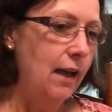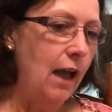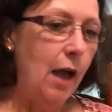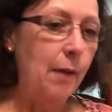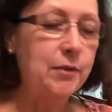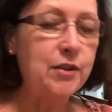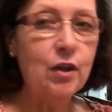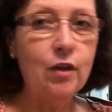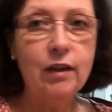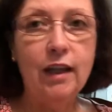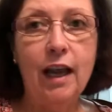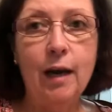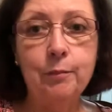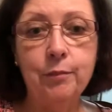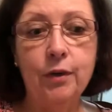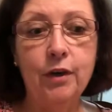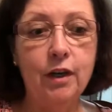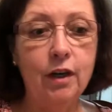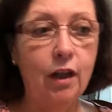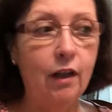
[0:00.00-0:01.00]
I'm so glad I
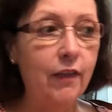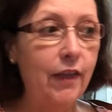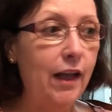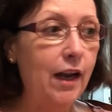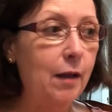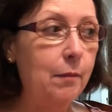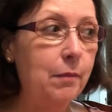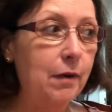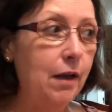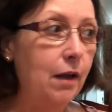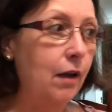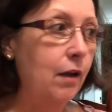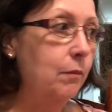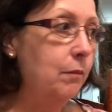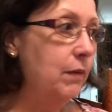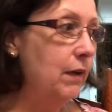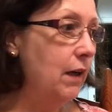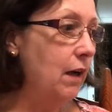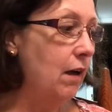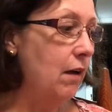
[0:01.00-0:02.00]
printed all that up
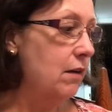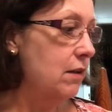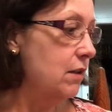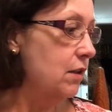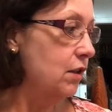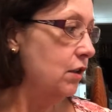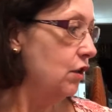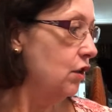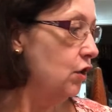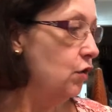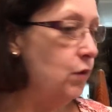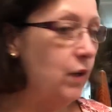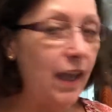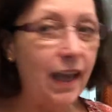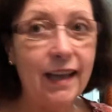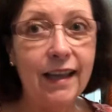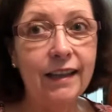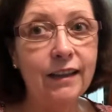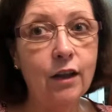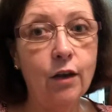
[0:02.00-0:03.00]
because you
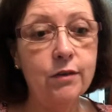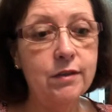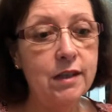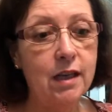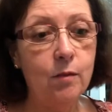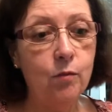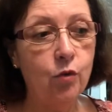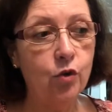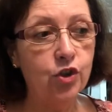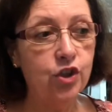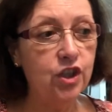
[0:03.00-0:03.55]
can't get those anymore.